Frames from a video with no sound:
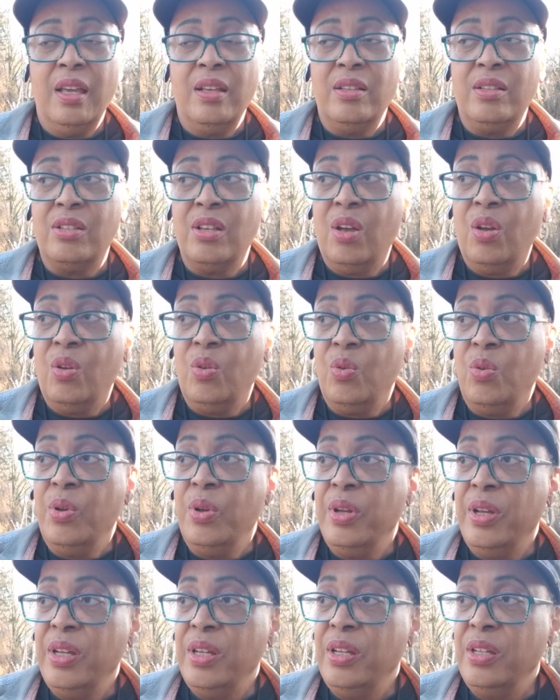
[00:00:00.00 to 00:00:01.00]
So
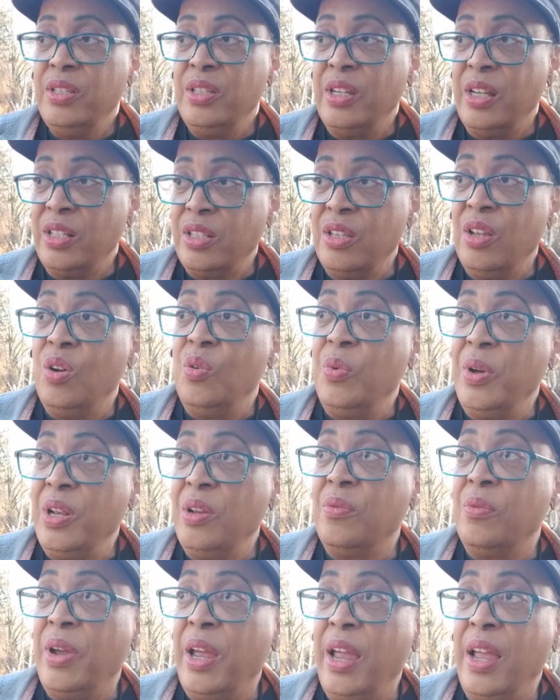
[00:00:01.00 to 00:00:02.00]
just know when
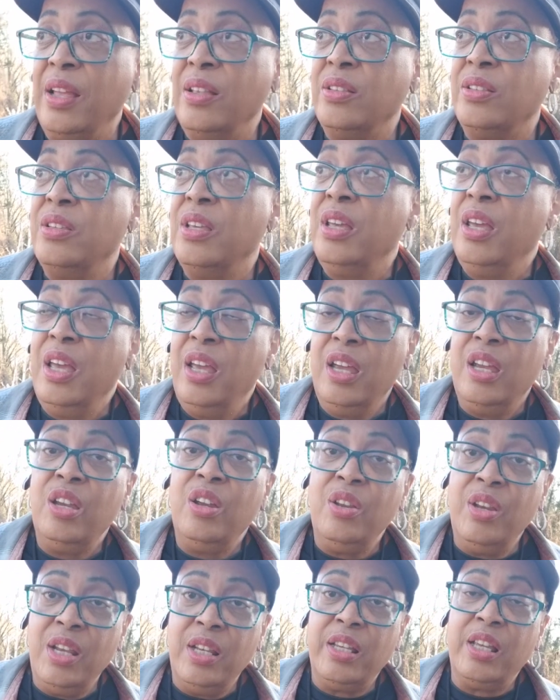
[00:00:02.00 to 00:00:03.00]
it rains,
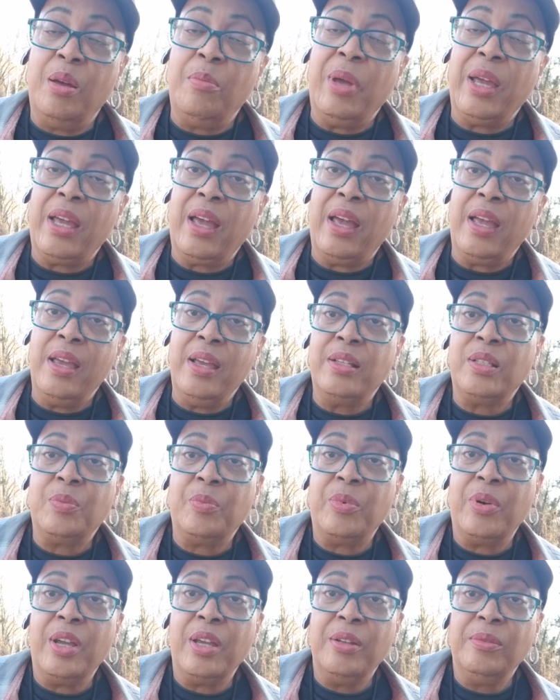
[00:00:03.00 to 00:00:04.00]
you need to come back out here and
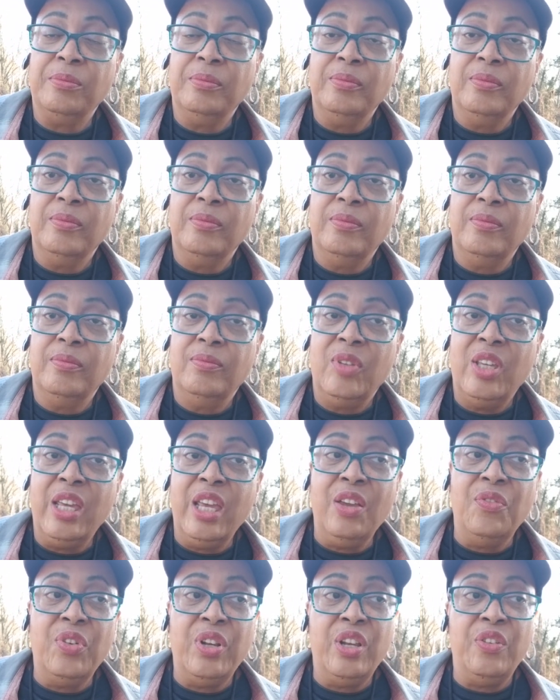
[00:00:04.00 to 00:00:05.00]
spray.
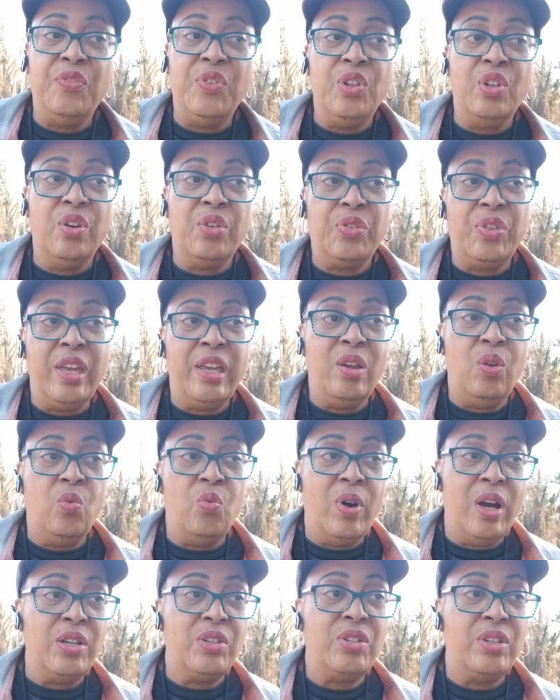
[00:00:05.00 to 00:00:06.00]
Even if you don't think you'll
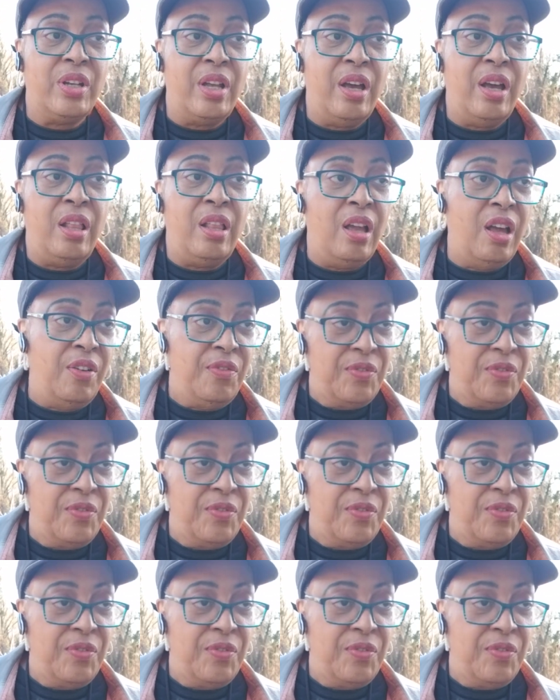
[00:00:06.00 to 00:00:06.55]
wash it all off,